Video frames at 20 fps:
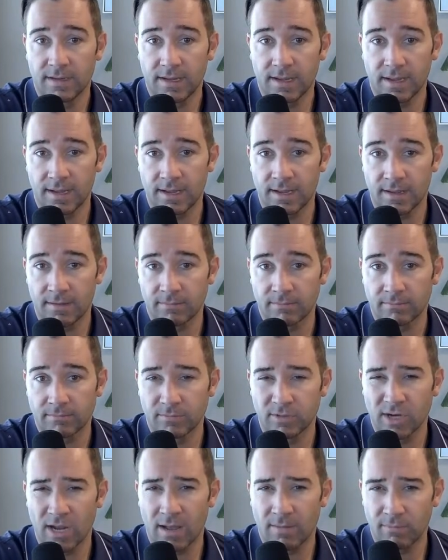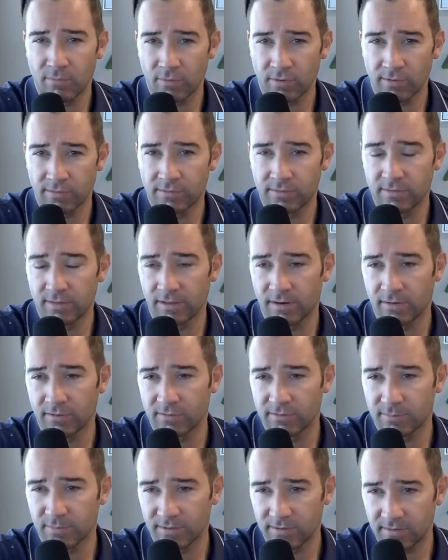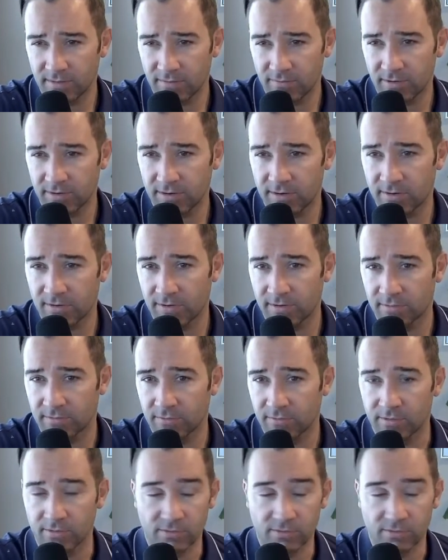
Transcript: job boards that are specific to your industry.